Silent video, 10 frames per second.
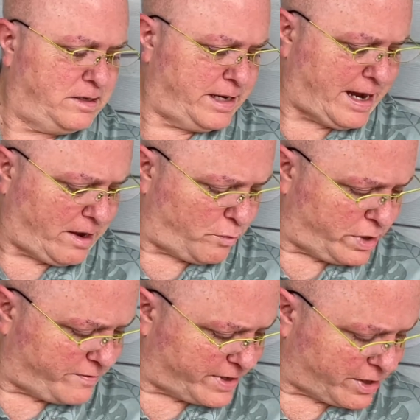now,
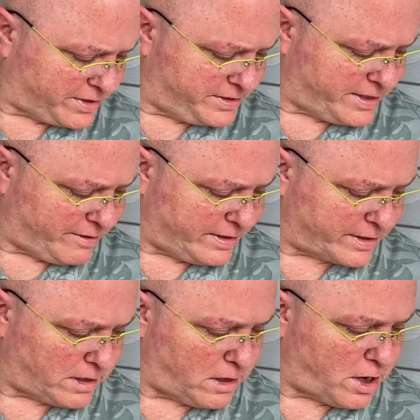what have I got to tell you?
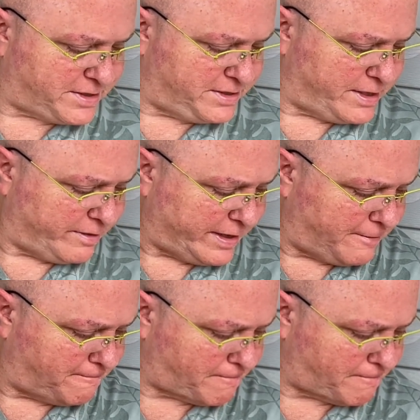I got a lot to tell you.